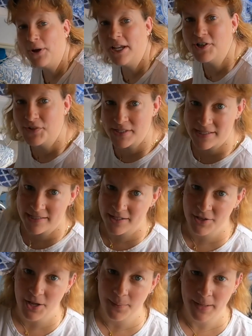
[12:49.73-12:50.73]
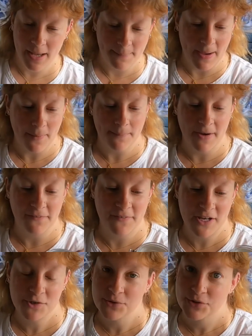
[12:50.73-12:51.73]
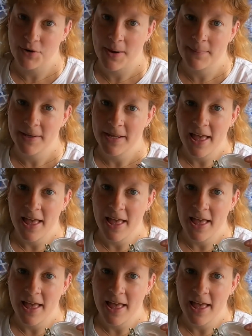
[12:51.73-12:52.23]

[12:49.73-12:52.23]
you're interested in knowing about my facial scrub,